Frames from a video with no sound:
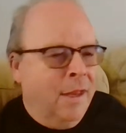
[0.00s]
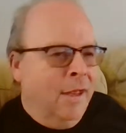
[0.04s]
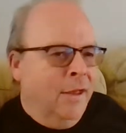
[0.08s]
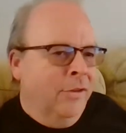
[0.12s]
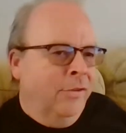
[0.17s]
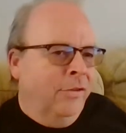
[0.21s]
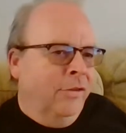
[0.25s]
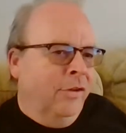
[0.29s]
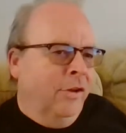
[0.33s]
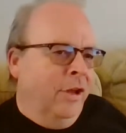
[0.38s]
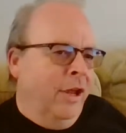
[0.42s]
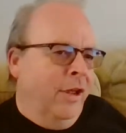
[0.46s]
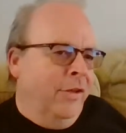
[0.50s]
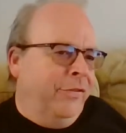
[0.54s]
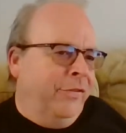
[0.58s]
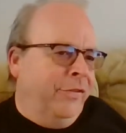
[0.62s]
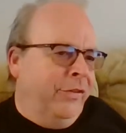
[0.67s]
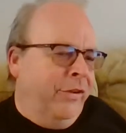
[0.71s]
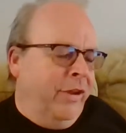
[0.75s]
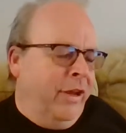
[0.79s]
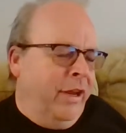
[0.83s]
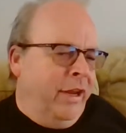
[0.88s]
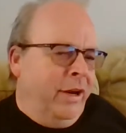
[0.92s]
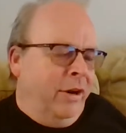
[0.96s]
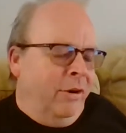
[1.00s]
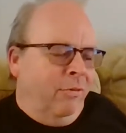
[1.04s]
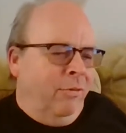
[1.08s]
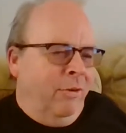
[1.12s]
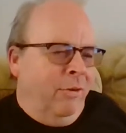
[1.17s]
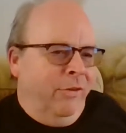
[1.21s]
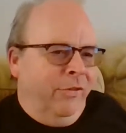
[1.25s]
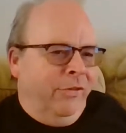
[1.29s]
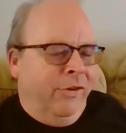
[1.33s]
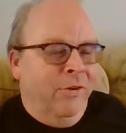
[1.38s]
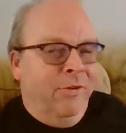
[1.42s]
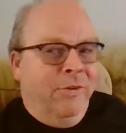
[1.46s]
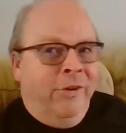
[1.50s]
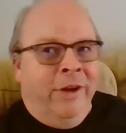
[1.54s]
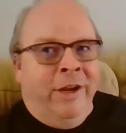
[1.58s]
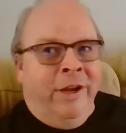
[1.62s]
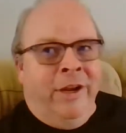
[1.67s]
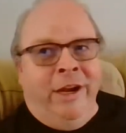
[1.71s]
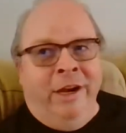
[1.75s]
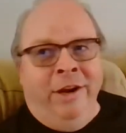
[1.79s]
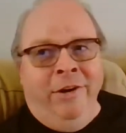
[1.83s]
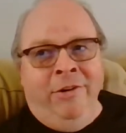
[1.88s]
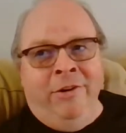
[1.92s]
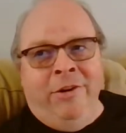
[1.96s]
So let's see here. What's going on?
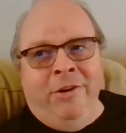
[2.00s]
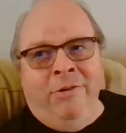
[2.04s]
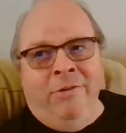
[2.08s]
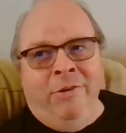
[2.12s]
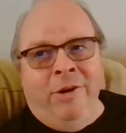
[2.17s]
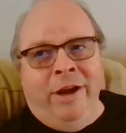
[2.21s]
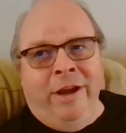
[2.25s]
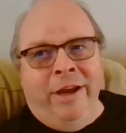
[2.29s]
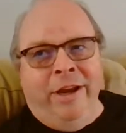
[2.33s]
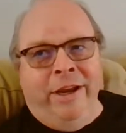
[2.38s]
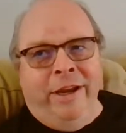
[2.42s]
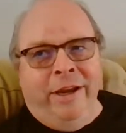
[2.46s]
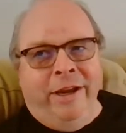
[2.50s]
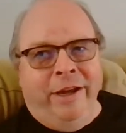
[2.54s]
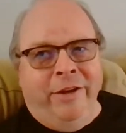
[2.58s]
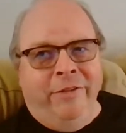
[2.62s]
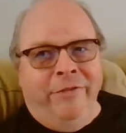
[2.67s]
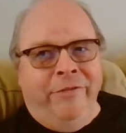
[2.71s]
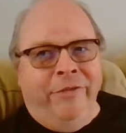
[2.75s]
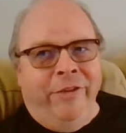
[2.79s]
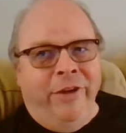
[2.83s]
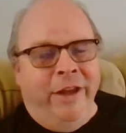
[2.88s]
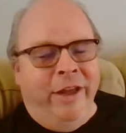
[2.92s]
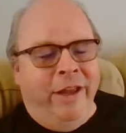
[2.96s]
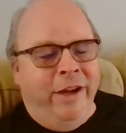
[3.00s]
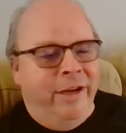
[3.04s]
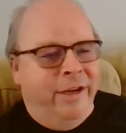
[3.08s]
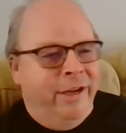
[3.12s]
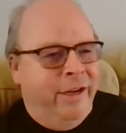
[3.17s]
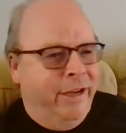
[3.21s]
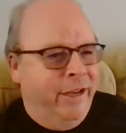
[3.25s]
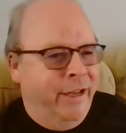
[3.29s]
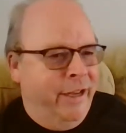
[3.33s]
I don't know. I fed